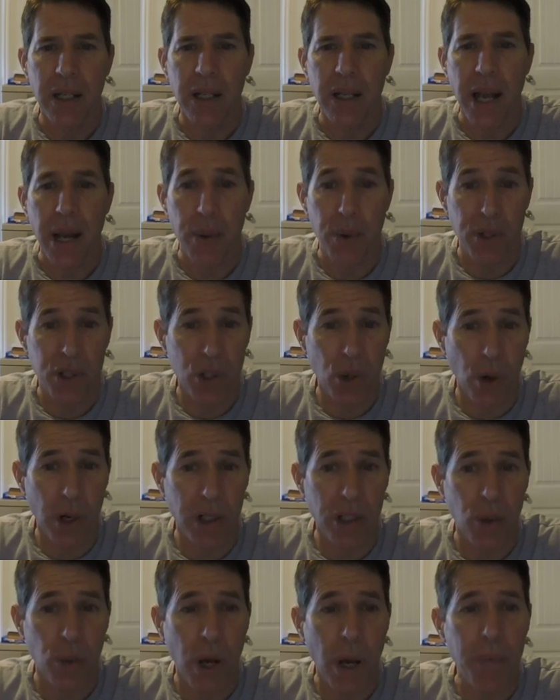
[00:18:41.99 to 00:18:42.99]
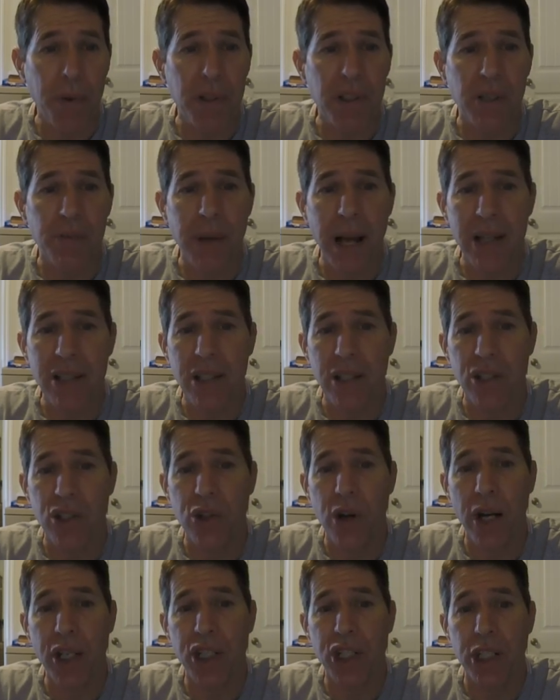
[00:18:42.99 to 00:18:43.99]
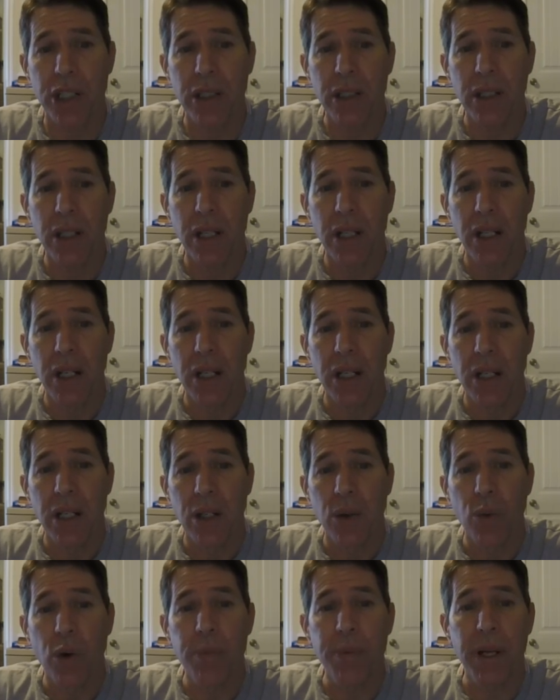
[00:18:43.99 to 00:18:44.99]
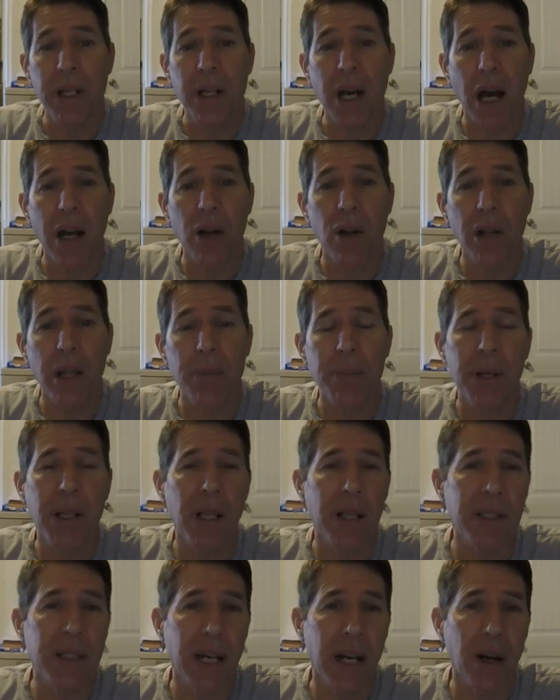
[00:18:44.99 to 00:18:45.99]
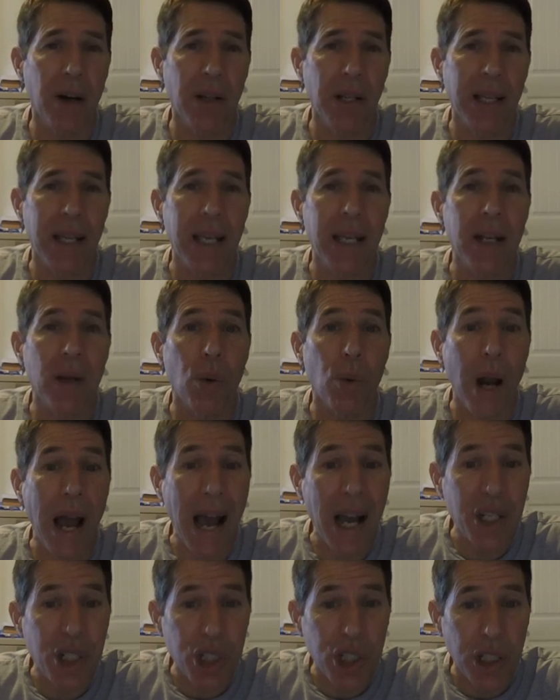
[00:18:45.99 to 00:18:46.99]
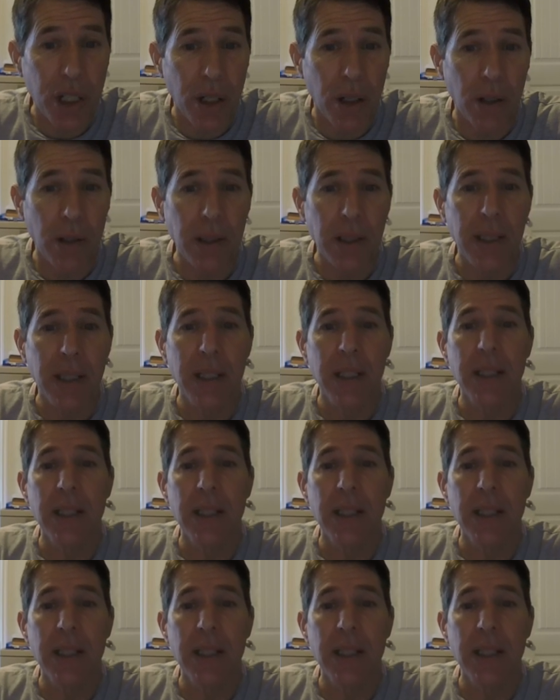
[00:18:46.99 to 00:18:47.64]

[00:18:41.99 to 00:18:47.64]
A resort to weapons of mass destruction would be not only militarily irrational,